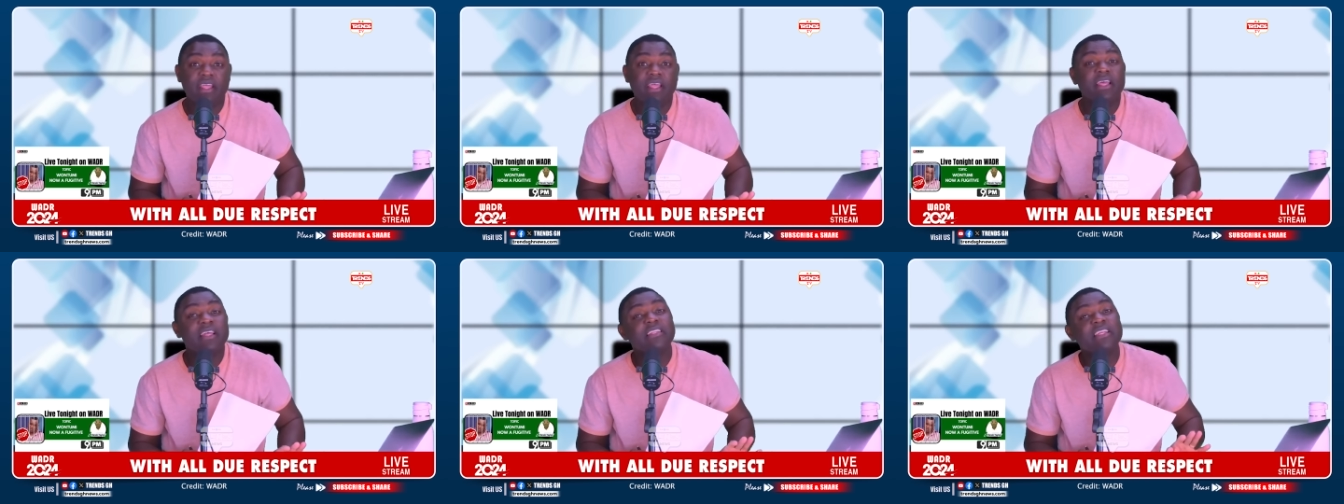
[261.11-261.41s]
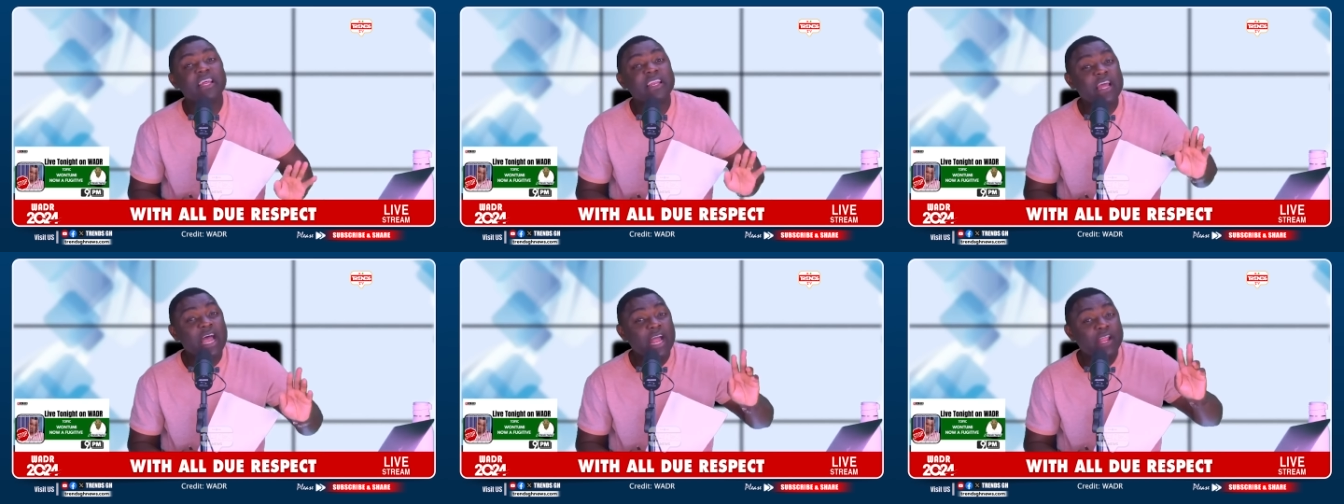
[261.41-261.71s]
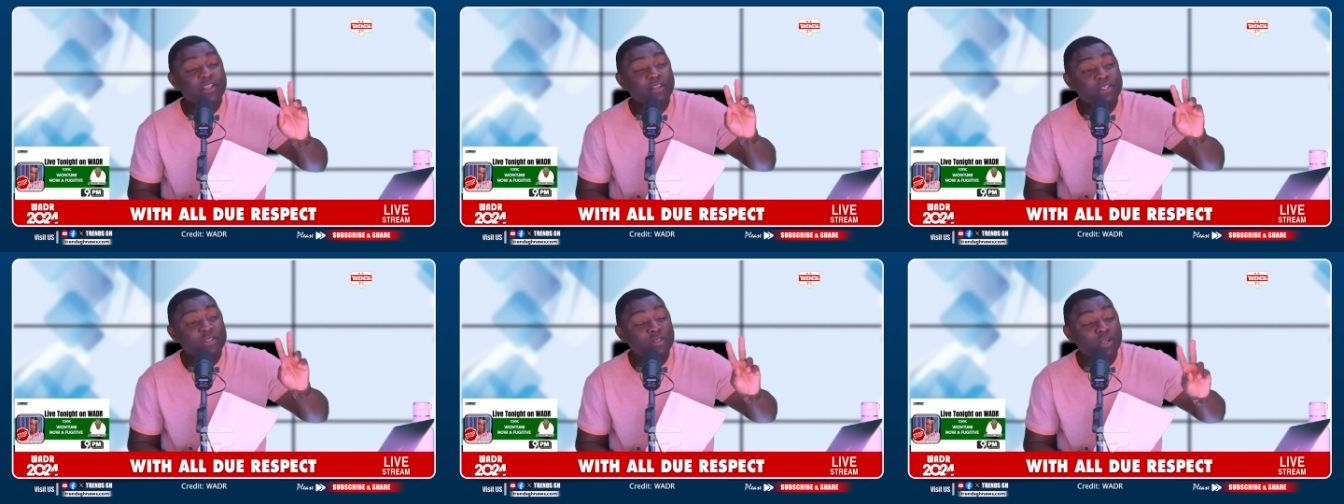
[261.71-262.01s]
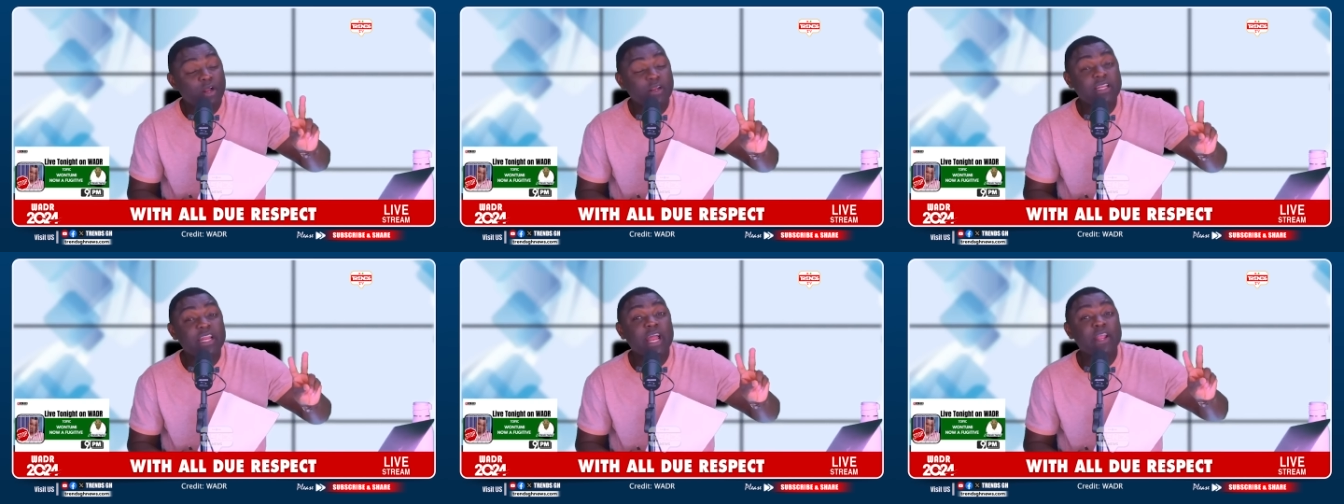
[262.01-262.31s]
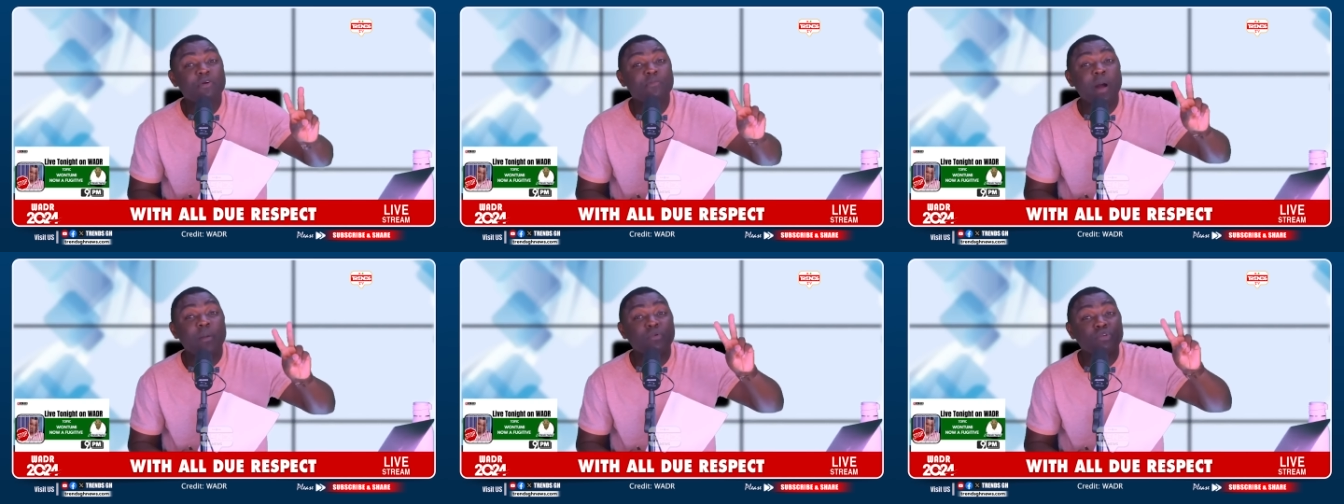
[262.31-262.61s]
They are Jordan
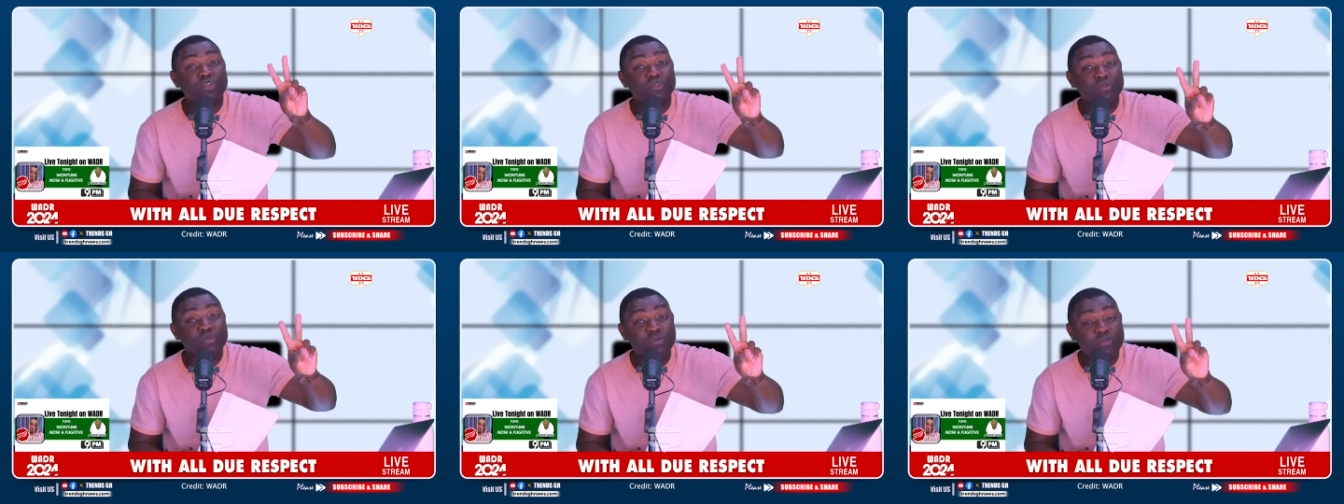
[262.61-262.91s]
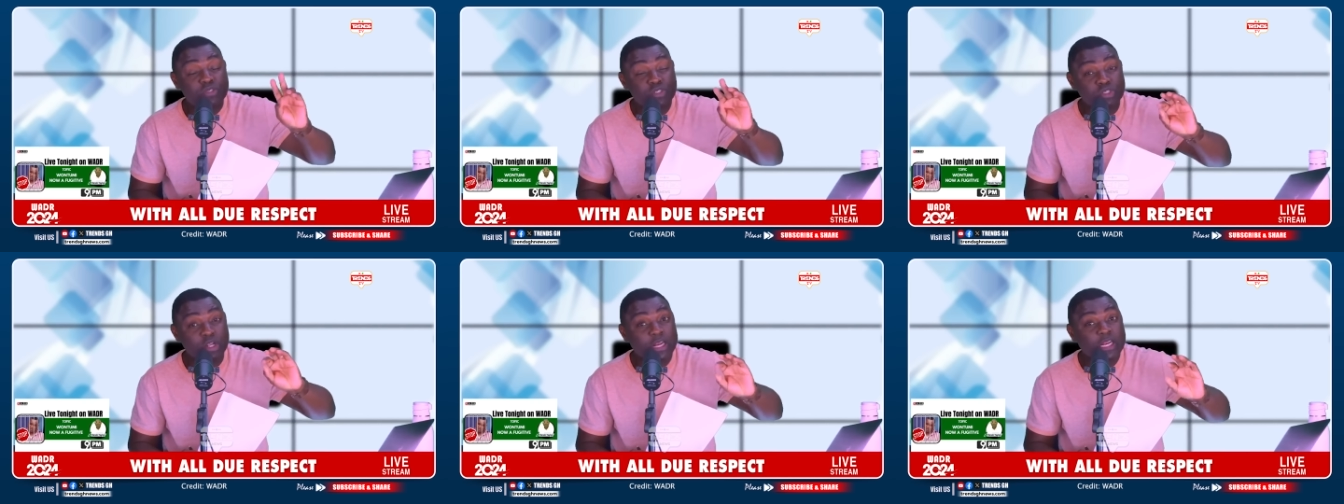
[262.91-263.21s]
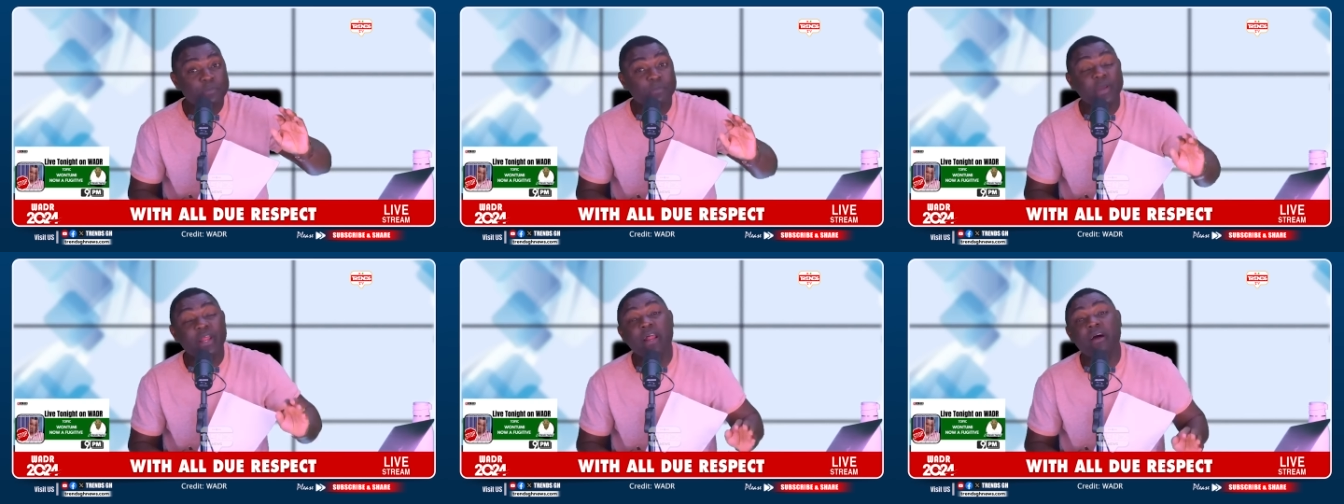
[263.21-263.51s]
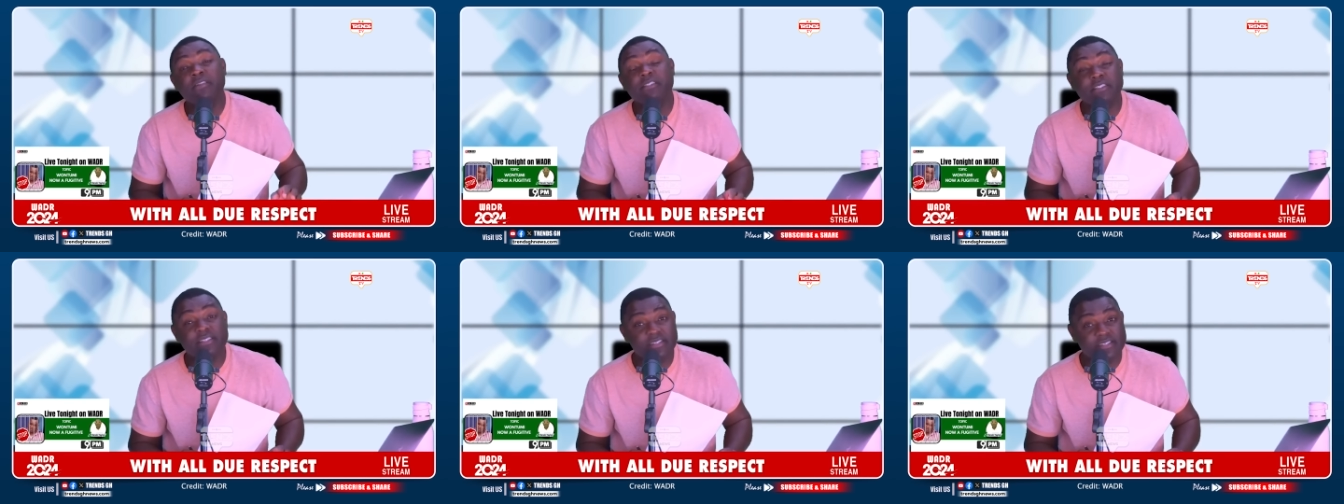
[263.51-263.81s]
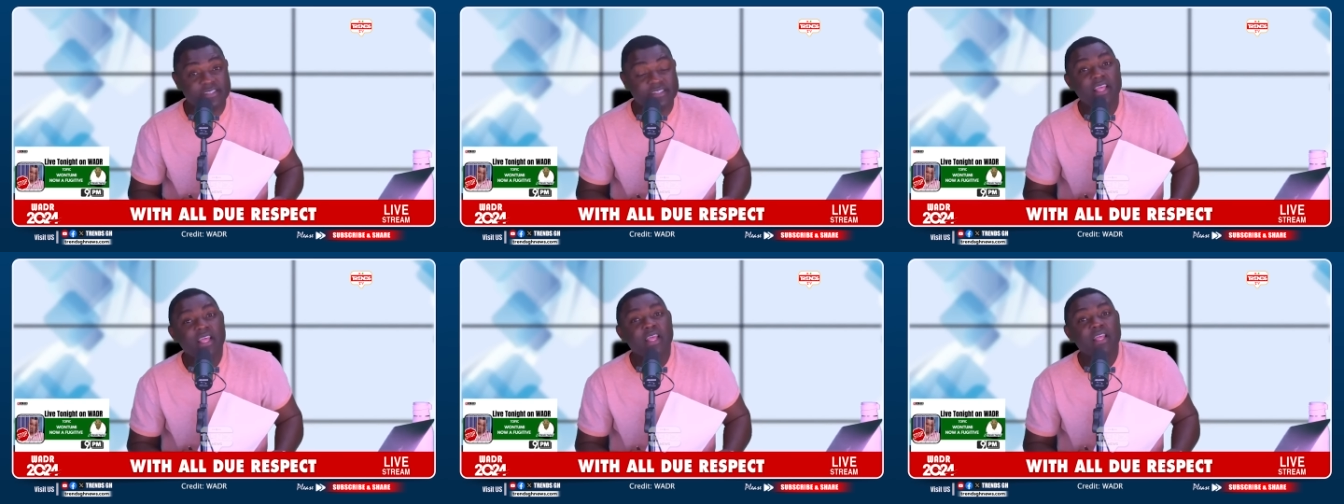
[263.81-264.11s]
Ayew, mam, two solid
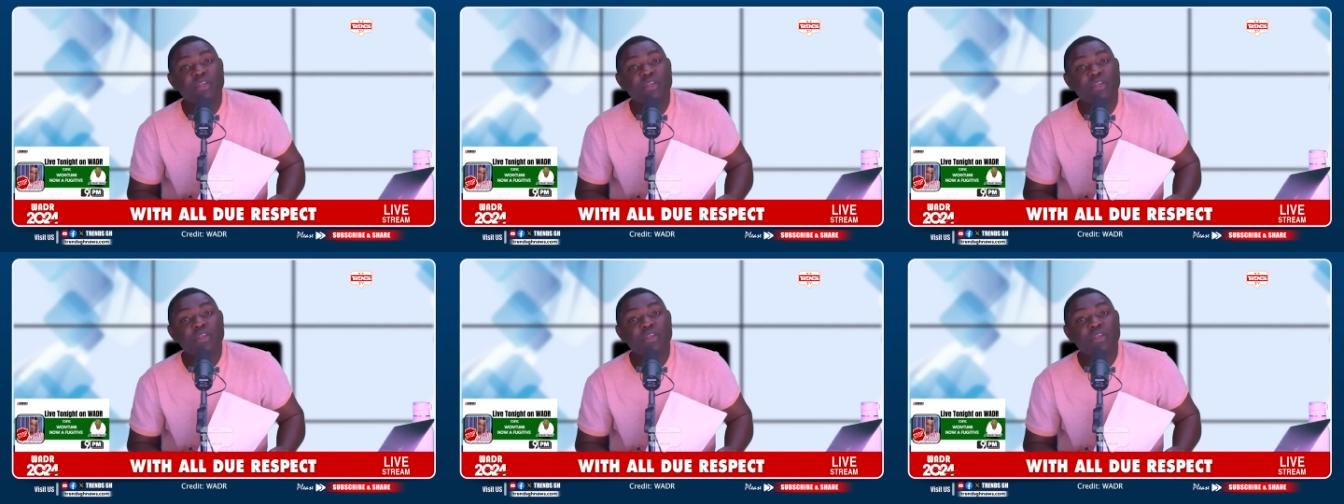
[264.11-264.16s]
penalties.